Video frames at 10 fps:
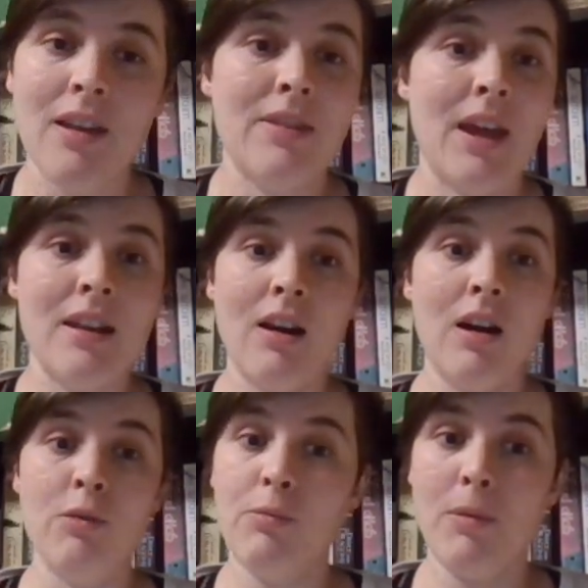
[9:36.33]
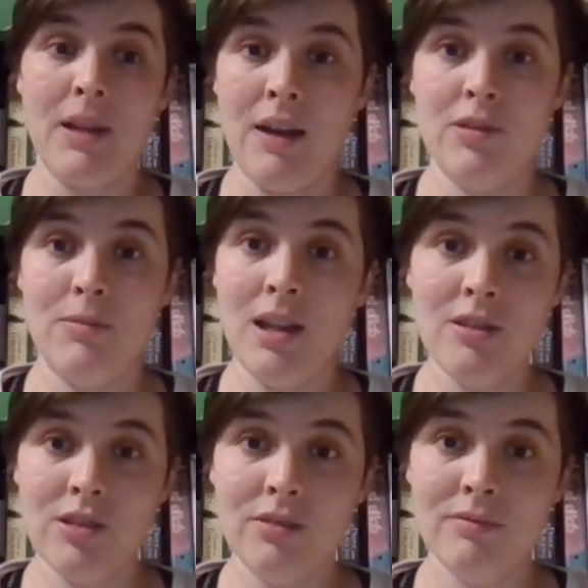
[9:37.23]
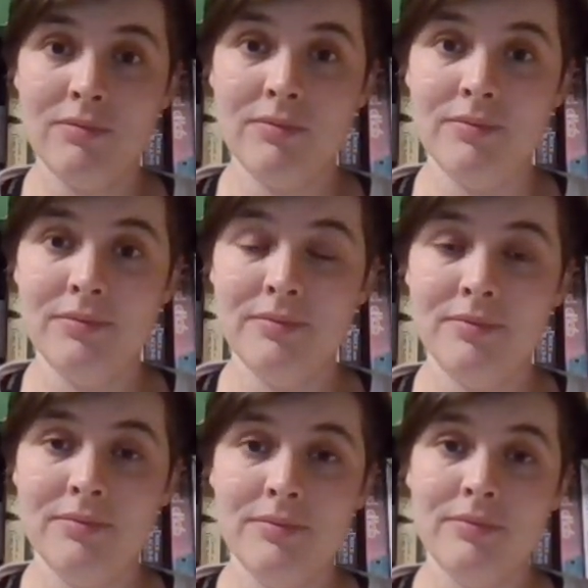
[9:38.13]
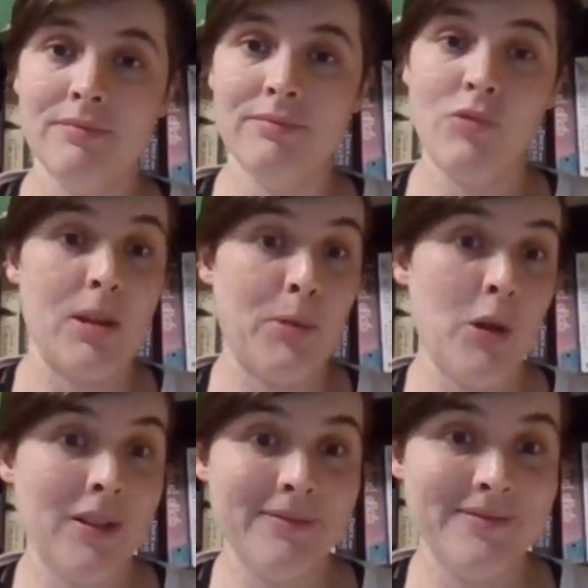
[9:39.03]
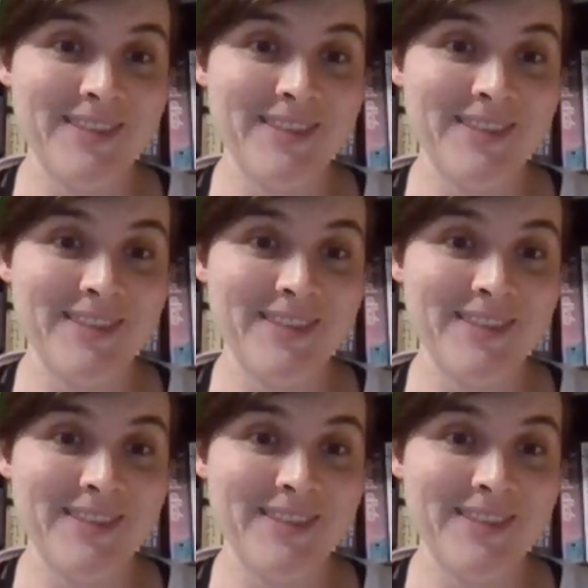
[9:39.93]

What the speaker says: Then I will probably have some lunch, read a book.